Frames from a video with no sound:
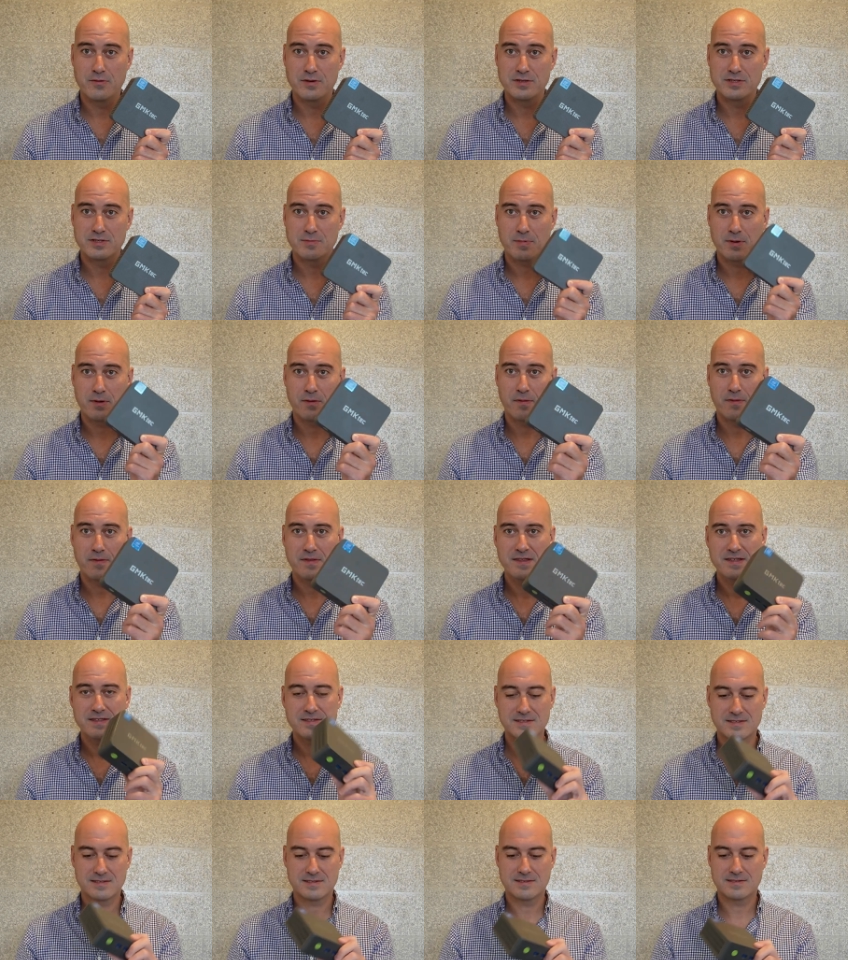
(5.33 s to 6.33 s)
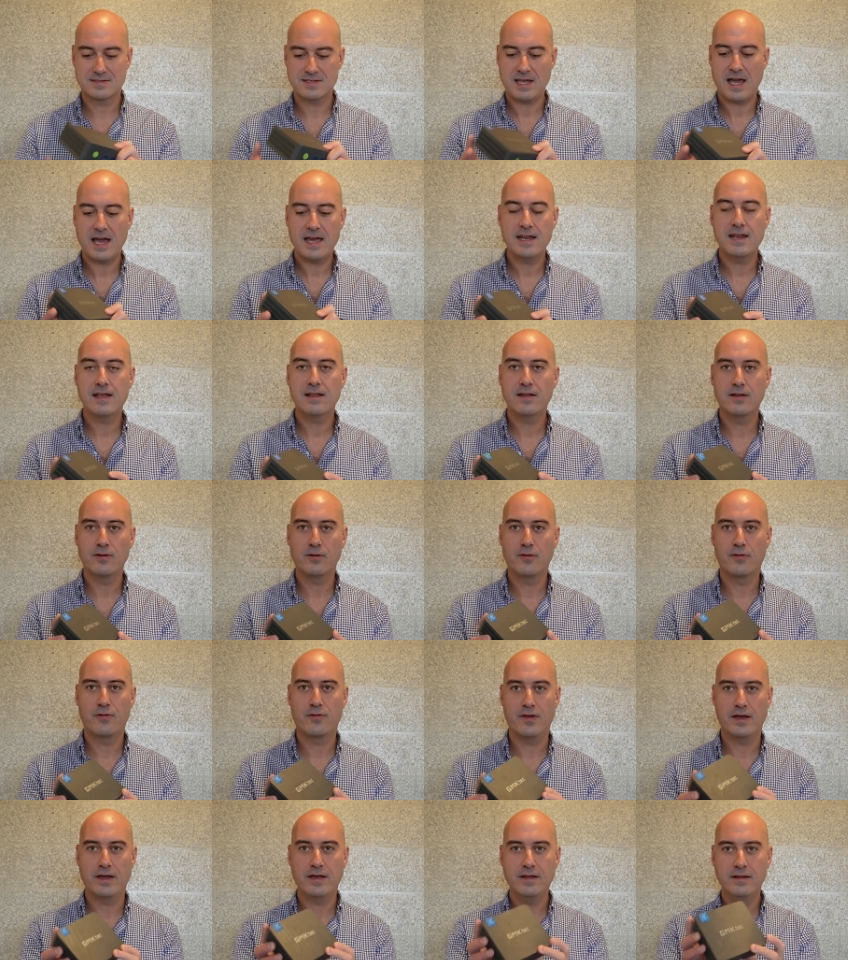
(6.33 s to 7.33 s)
is about this tiny little
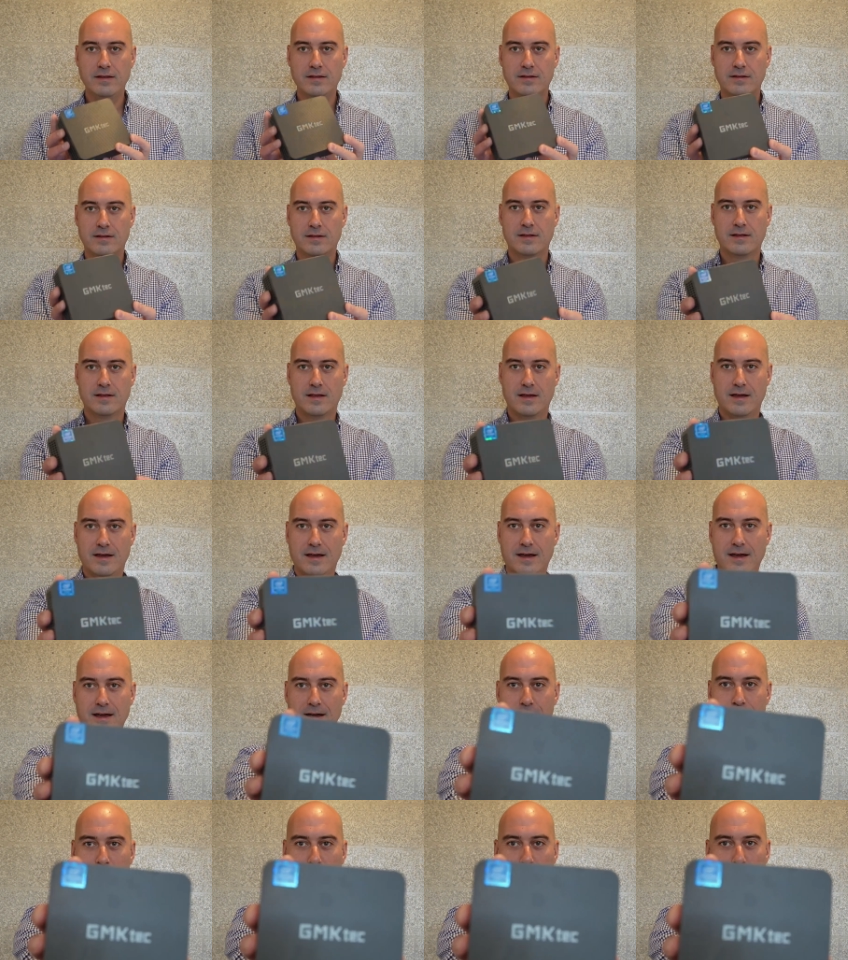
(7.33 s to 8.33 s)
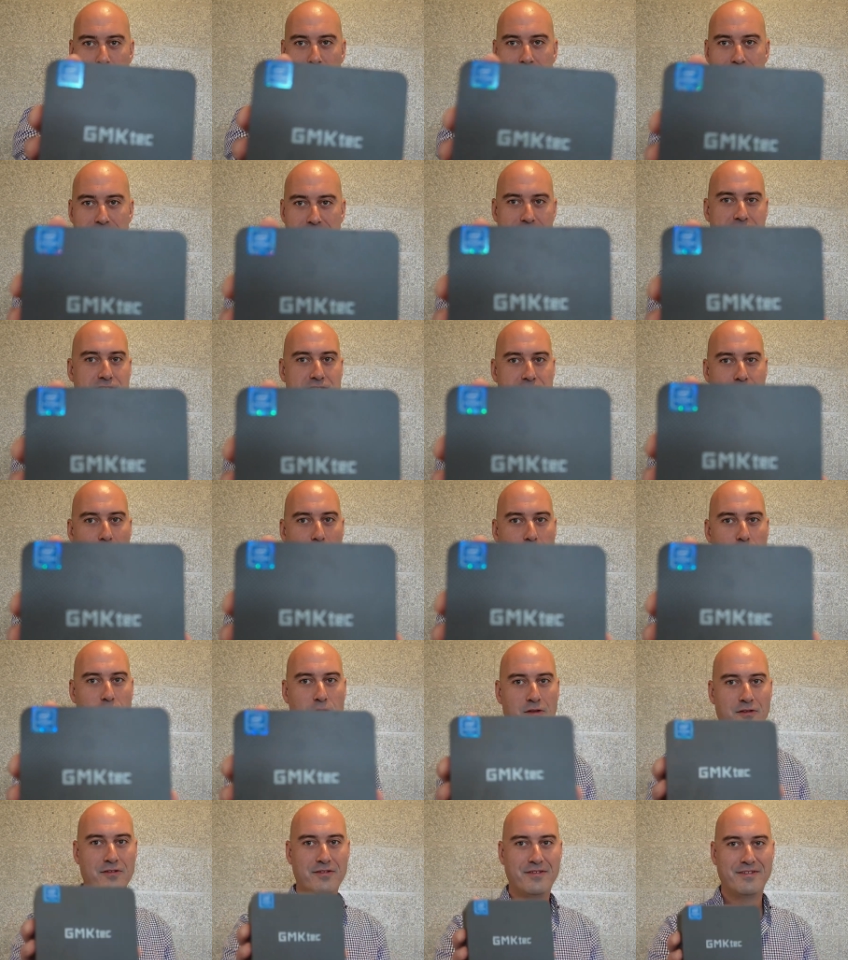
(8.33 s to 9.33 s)
thing. Um, honest, it's
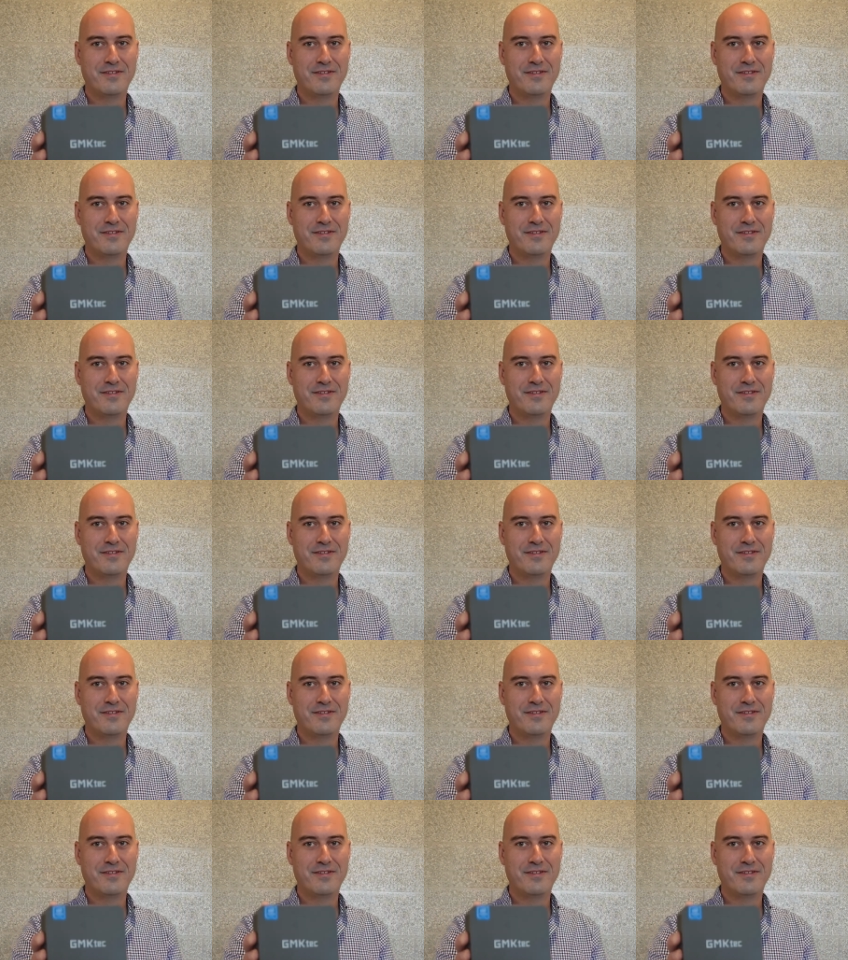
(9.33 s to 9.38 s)
small.